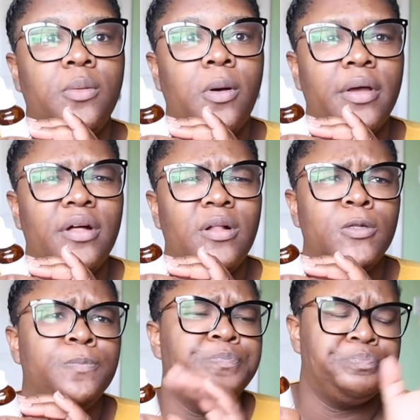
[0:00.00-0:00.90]

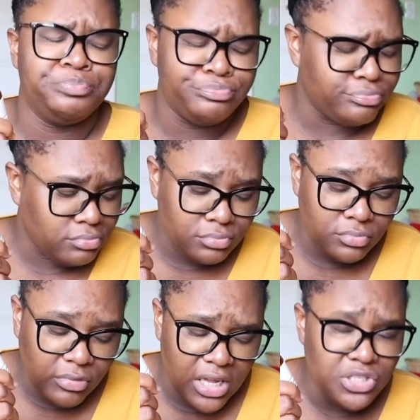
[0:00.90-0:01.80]
oil,
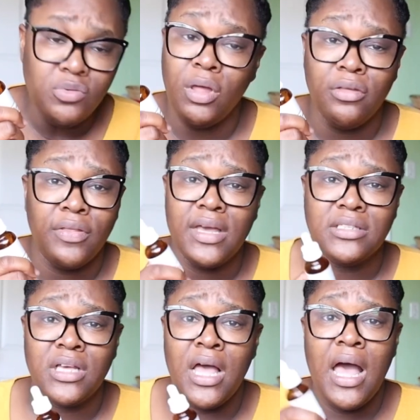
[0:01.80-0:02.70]
and two other things.